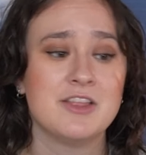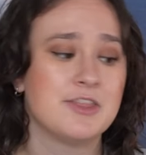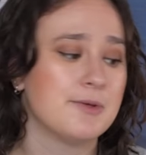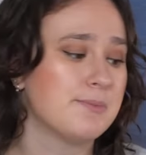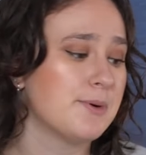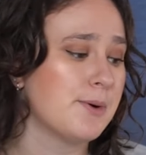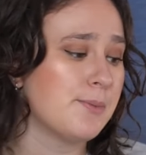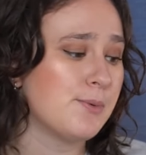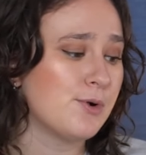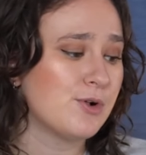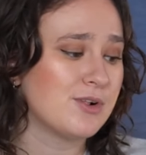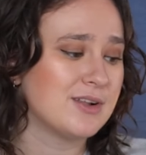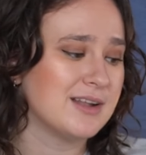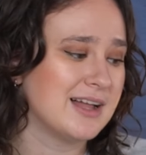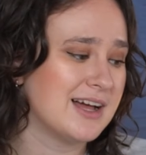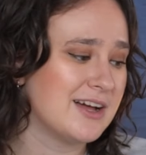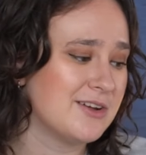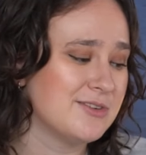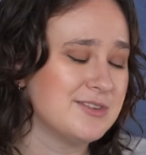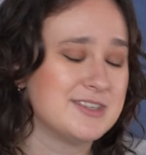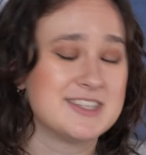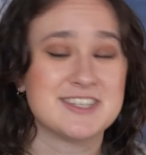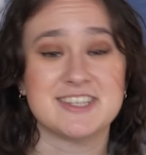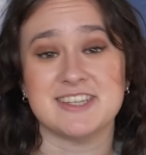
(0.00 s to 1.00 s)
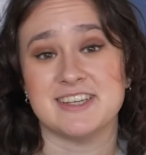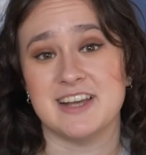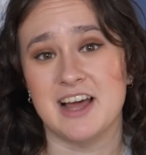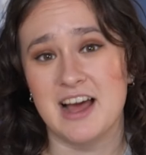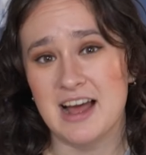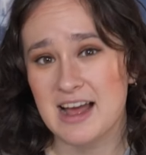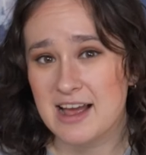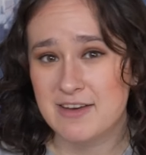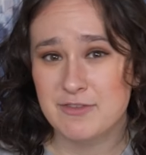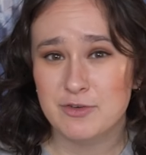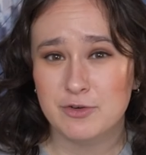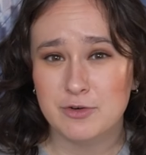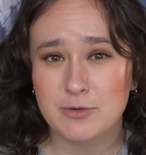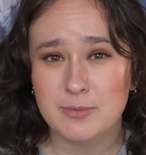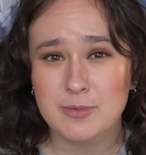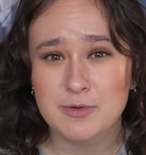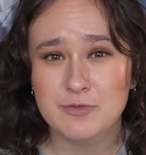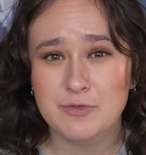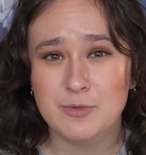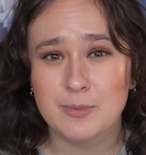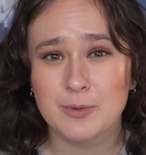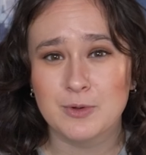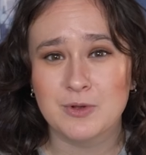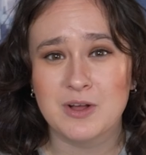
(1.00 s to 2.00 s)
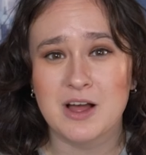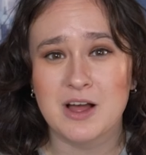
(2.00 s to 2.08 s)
The Purple Cloud does not have a removable